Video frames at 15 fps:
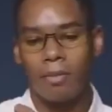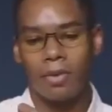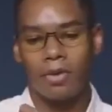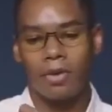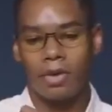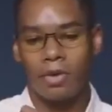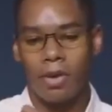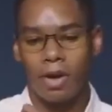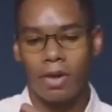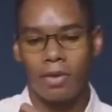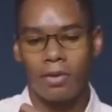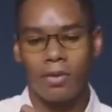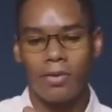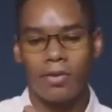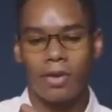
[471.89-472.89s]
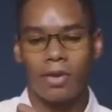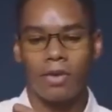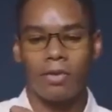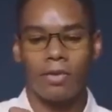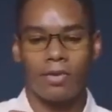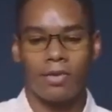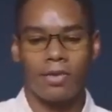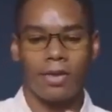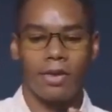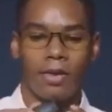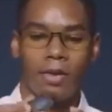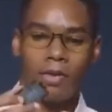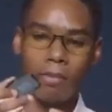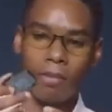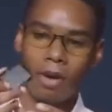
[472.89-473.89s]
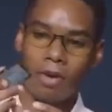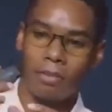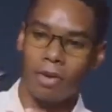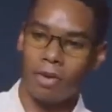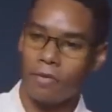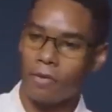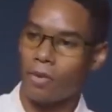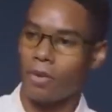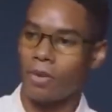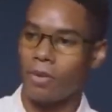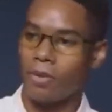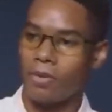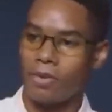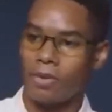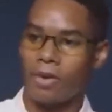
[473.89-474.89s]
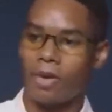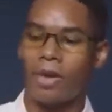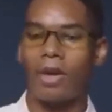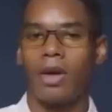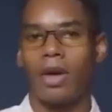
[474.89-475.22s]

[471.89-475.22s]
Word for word: it up with the triangles that you'll see on the bottom left corners.